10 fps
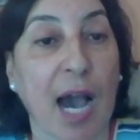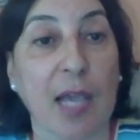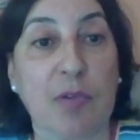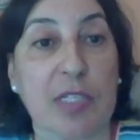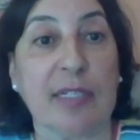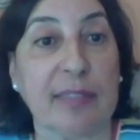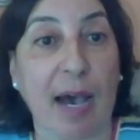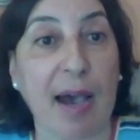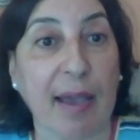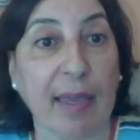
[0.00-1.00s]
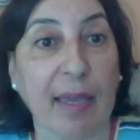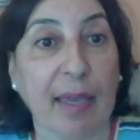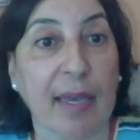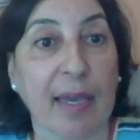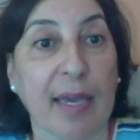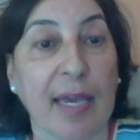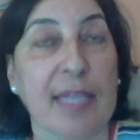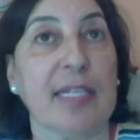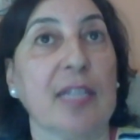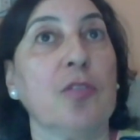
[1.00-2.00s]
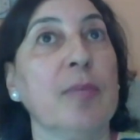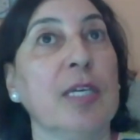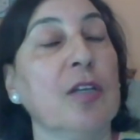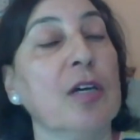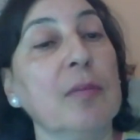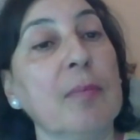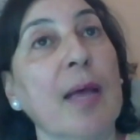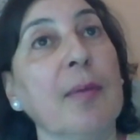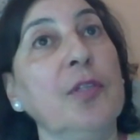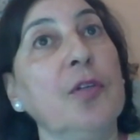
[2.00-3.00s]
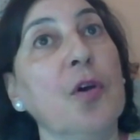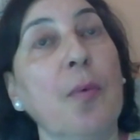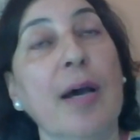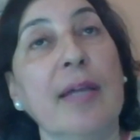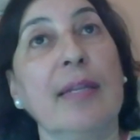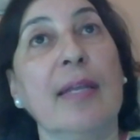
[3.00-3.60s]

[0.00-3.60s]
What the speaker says: I was going to die. He said to me, you know what?